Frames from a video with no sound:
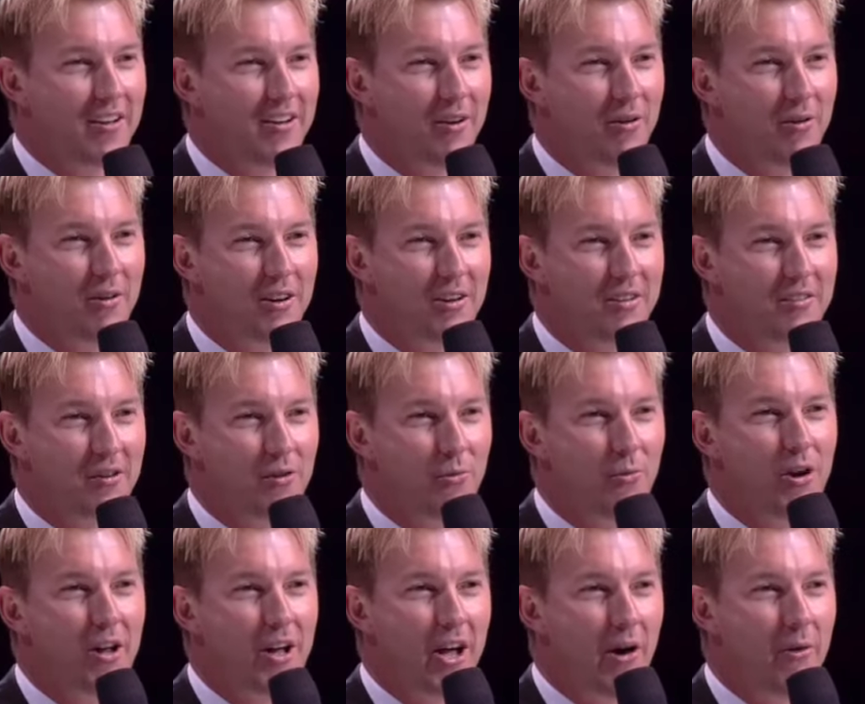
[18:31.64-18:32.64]
I sort of
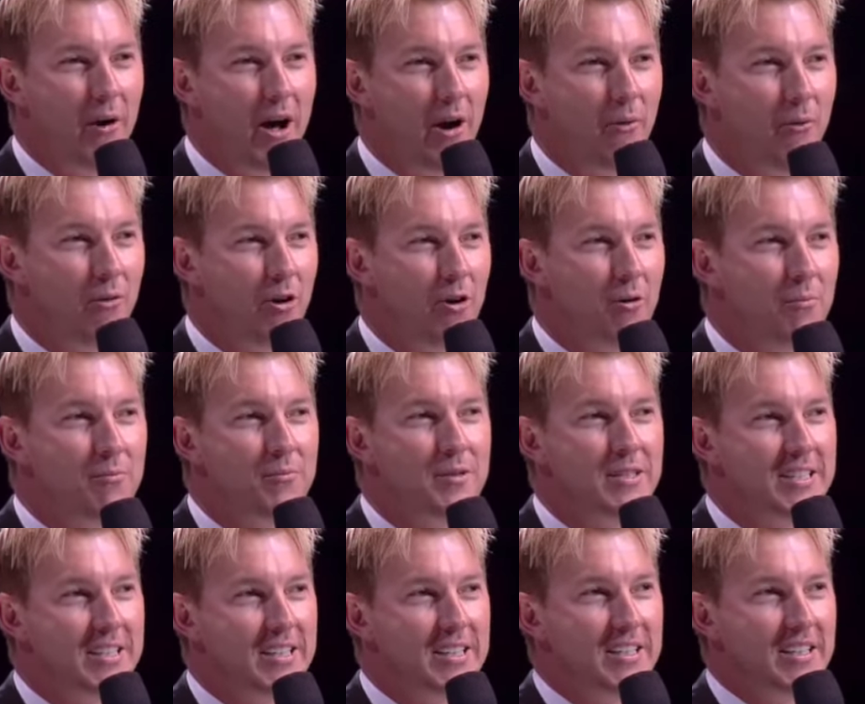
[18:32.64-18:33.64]
want to go out when I'm
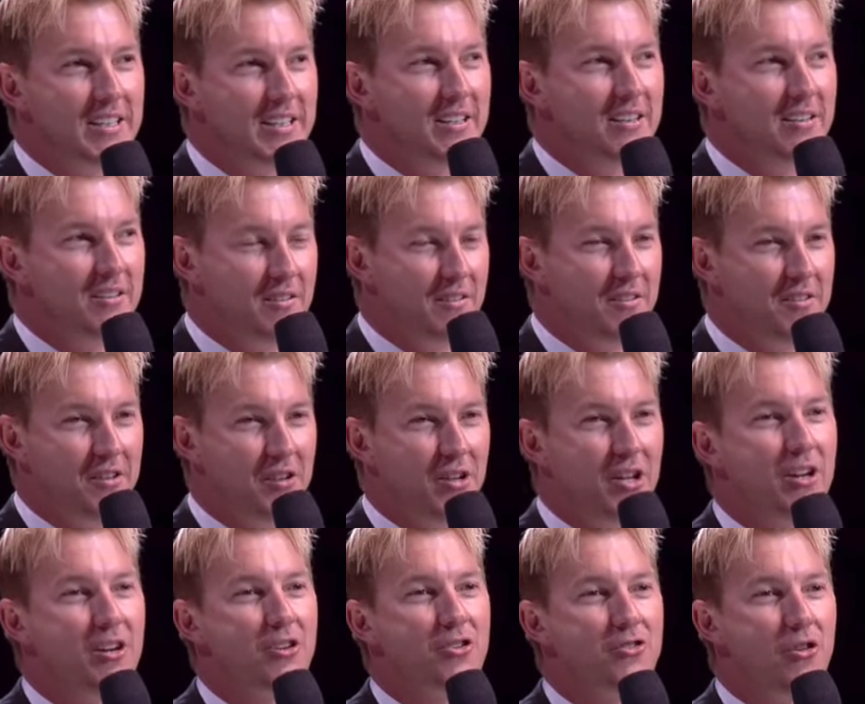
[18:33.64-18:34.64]
still
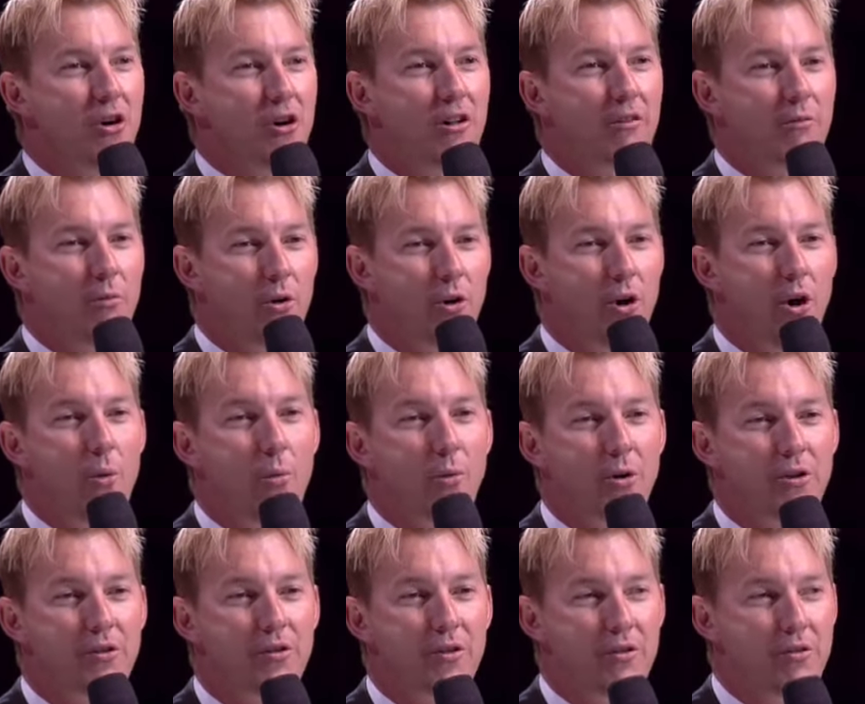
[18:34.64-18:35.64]
in control of what I
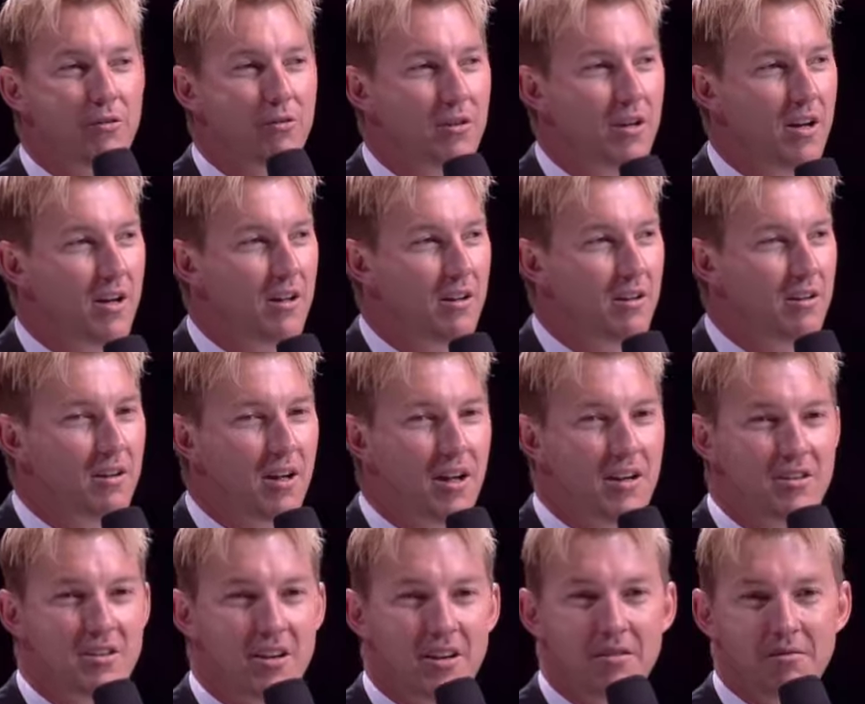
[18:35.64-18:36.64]
want to do
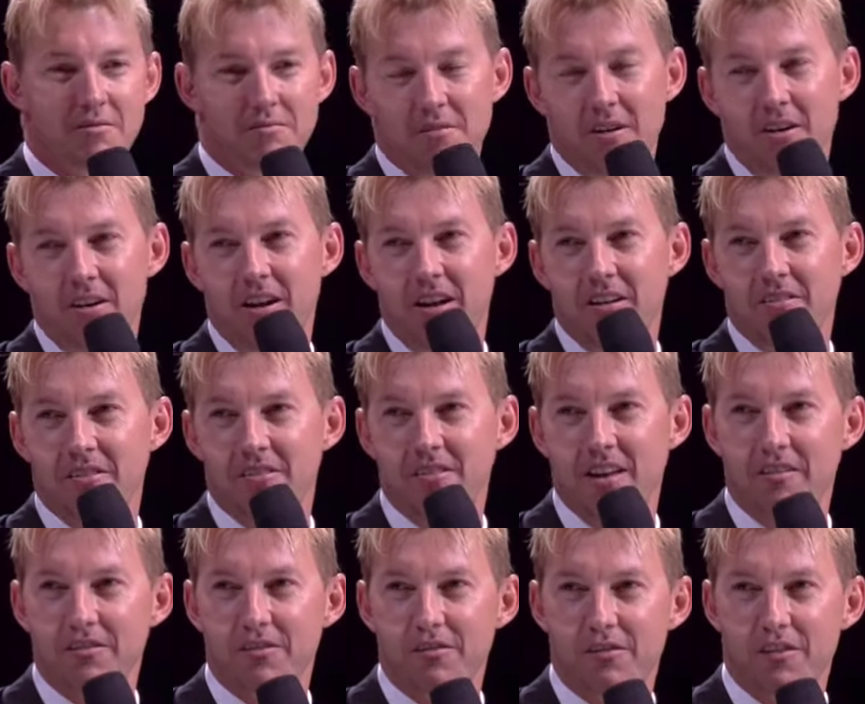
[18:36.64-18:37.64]
and I guess just
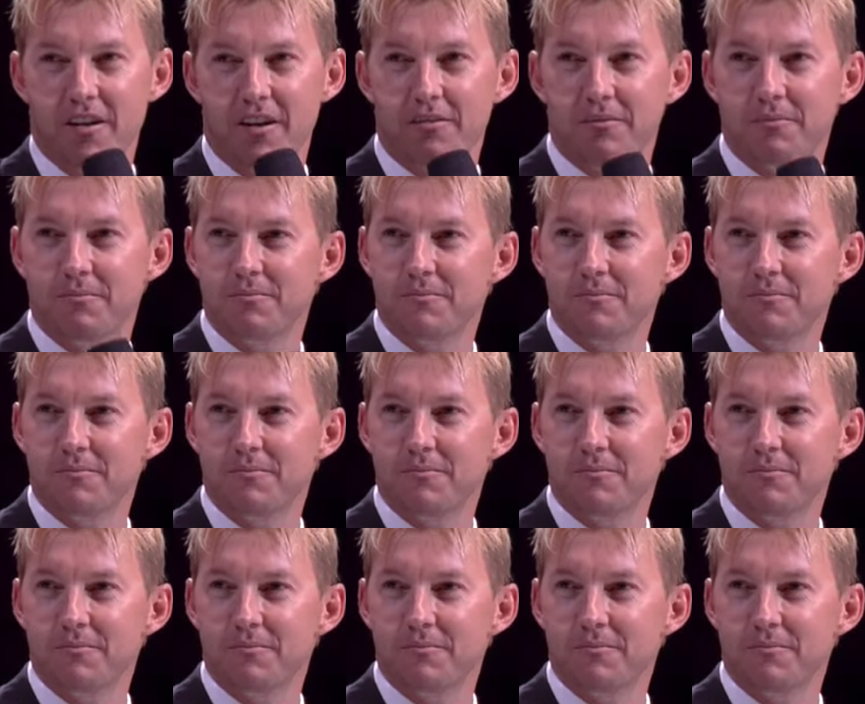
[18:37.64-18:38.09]
have some fun.